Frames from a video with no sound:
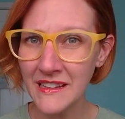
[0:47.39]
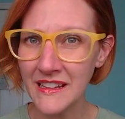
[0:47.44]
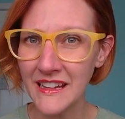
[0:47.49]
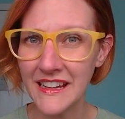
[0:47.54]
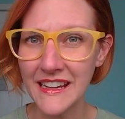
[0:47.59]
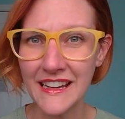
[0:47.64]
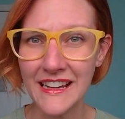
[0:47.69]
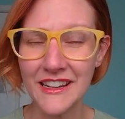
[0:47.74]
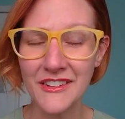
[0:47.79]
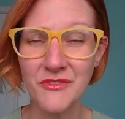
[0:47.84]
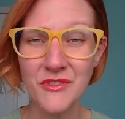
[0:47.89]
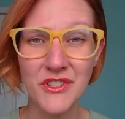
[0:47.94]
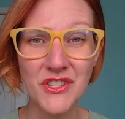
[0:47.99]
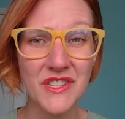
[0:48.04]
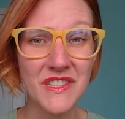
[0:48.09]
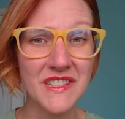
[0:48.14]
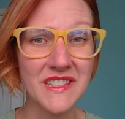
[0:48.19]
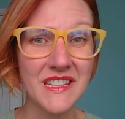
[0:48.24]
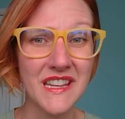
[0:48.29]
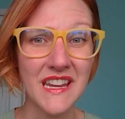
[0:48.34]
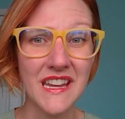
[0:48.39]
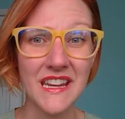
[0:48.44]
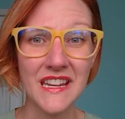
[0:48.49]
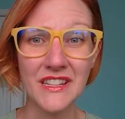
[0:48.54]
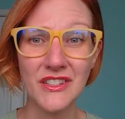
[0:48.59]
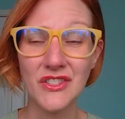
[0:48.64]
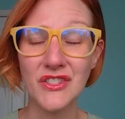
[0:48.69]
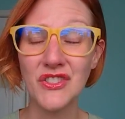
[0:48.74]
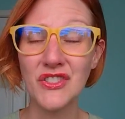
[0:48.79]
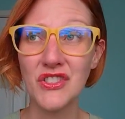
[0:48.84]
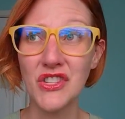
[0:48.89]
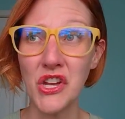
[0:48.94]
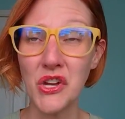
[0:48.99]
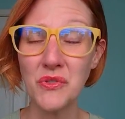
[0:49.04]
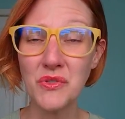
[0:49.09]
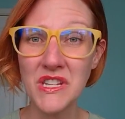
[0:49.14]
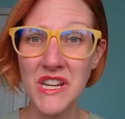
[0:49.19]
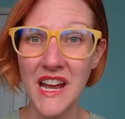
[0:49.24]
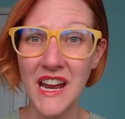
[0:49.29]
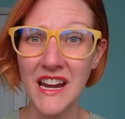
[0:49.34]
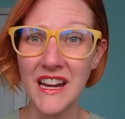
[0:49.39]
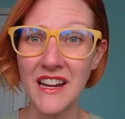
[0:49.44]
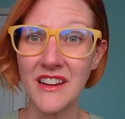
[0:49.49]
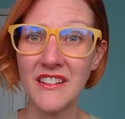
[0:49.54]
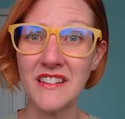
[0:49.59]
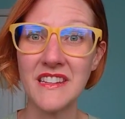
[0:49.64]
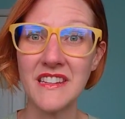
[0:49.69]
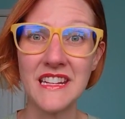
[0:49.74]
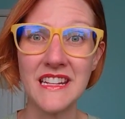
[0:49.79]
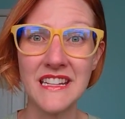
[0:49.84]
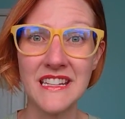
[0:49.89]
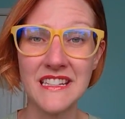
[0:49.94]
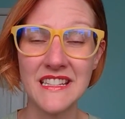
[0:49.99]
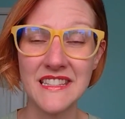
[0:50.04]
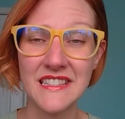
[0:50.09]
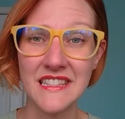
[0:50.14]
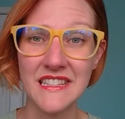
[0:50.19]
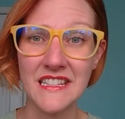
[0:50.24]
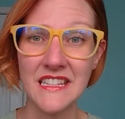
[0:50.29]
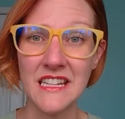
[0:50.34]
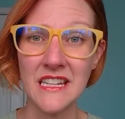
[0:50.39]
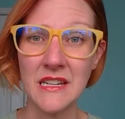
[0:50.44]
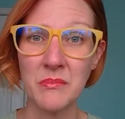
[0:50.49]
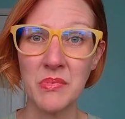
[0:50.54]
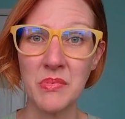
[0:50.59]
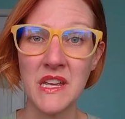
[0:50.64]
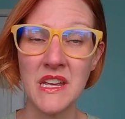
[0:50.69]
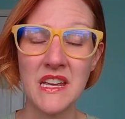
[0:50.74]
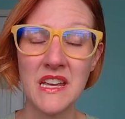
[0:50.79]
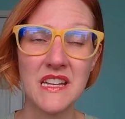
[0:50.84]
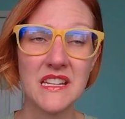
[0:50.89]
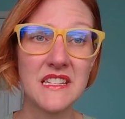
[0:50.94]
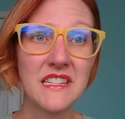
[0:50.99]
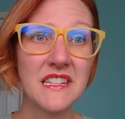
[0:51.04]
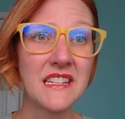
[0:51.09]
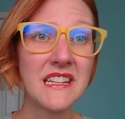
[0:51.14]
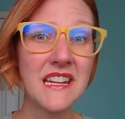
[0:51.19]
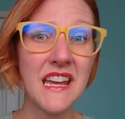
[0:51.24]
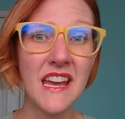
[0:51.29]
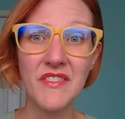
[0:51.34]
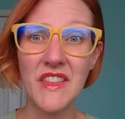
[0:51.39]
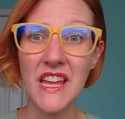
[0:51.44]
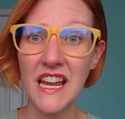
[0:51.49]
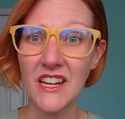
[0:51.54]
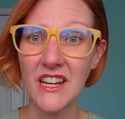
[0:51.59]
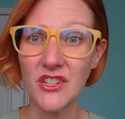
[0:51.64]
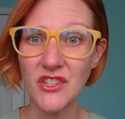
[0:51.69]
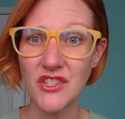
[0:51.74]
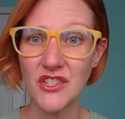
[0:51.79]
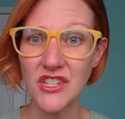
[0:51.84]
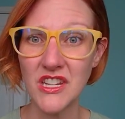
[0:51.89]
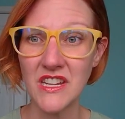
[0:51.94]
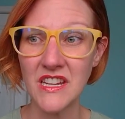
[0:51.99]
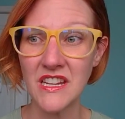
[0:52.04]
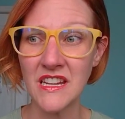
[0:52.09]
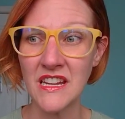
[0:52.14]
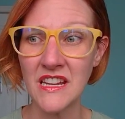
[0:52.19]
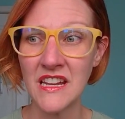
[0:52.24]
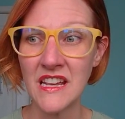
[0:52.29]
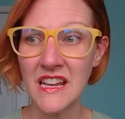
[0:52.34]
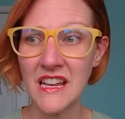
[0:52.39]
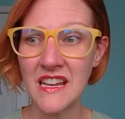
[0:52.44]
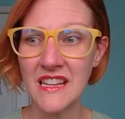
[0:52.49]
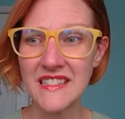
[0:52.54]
Like I was just like so tired, needing to sleep, didn't have the energy.